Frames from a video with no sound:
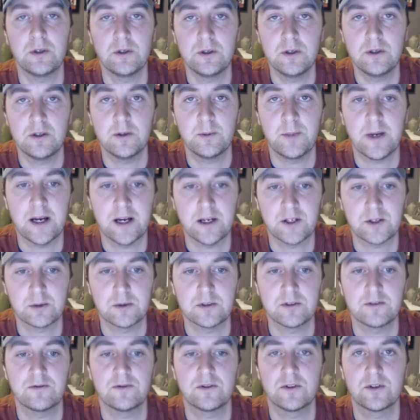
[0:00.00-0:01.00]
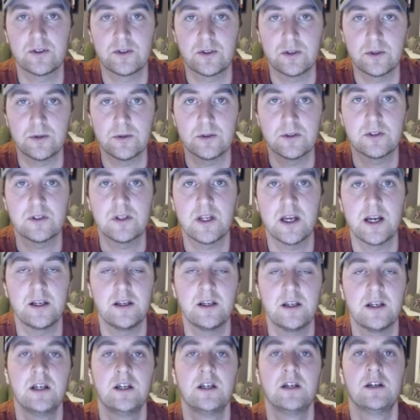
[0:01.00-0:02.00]
the password for students
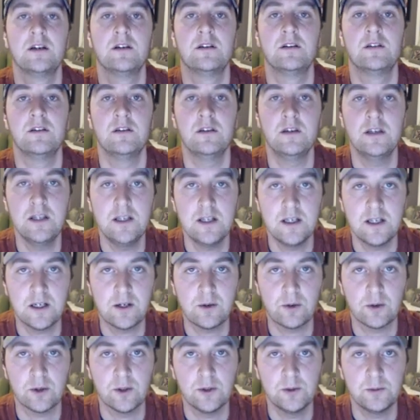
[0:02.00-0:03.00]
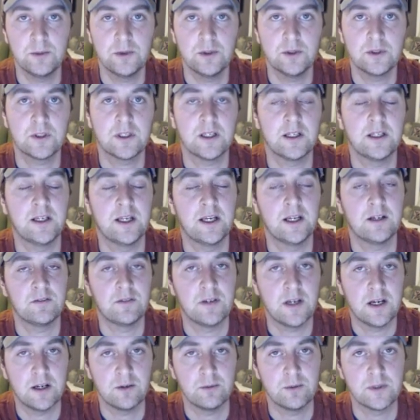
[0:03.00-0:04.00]
that need a Chromebook and have
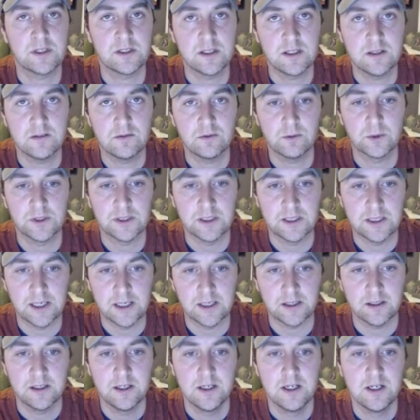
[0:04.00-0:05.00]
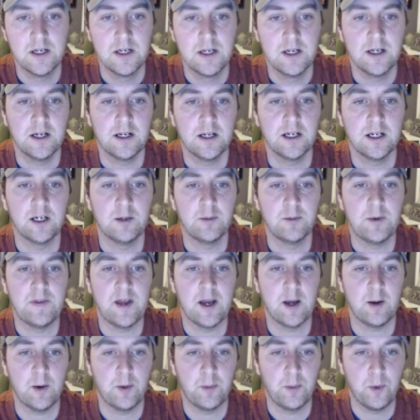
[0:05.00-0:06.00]
not received one yet. And
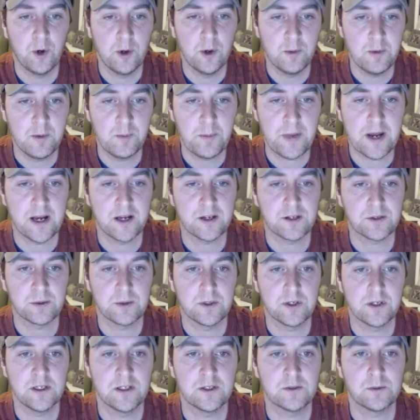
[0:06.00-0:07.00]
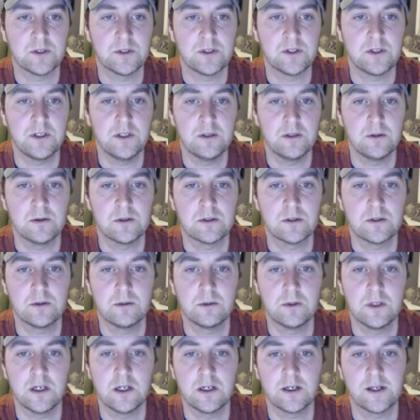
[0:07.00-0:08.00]
that appointment password is what's used to
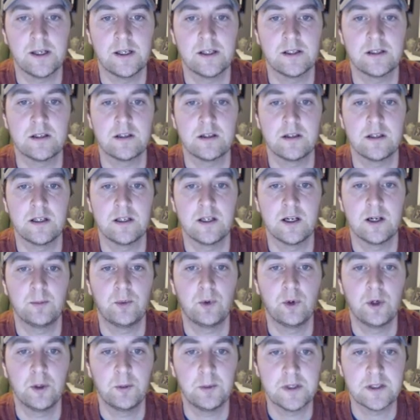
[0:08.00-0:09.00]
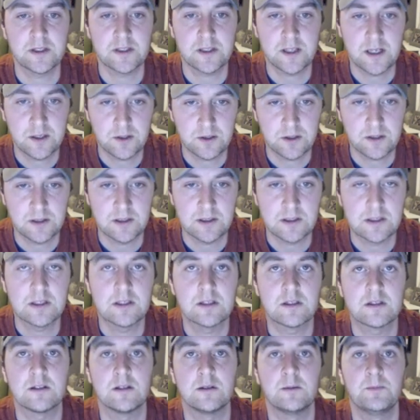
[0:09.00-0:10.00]
log into the appointment scheduling
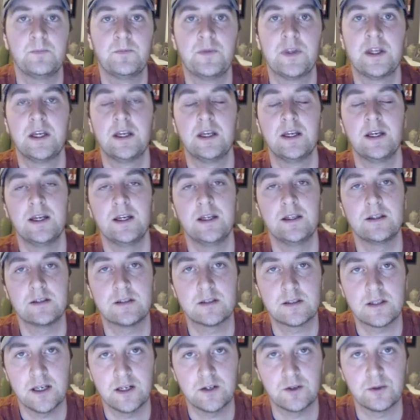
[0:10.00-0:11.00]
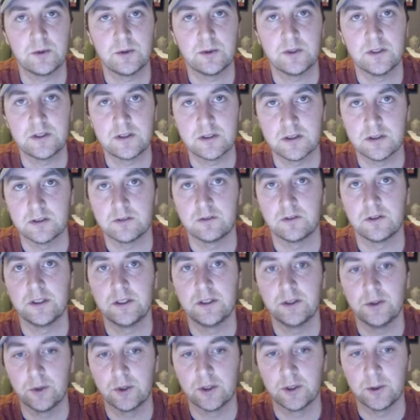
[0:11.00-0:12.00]
system and schedule a delivery
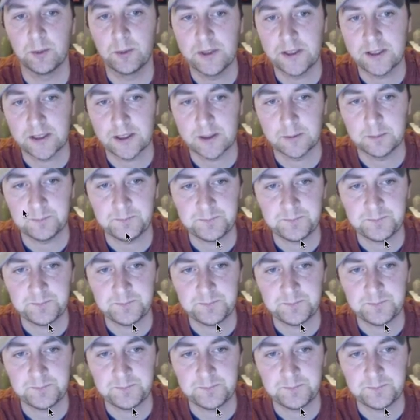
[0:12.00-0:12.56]
or a pickup.